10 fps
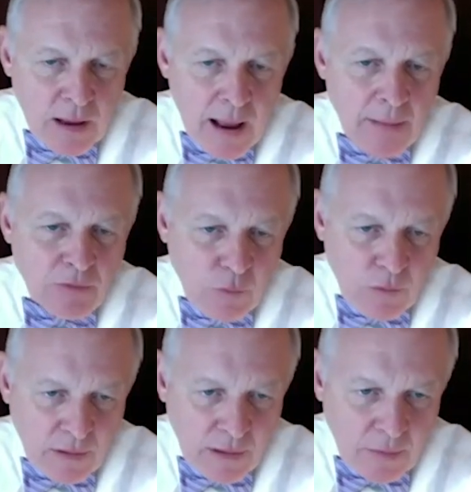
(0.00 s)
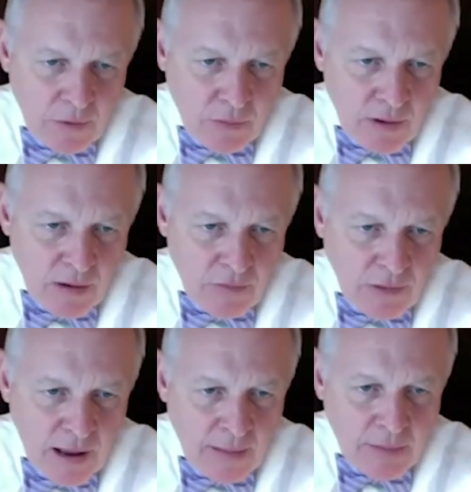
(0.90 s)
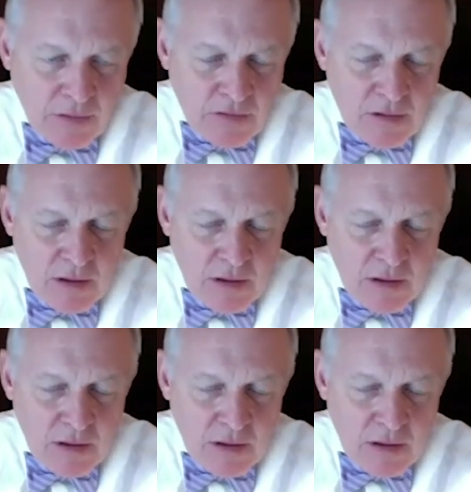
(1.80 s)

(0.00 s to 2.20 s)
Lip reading: mTOR inhibitor, everolimus.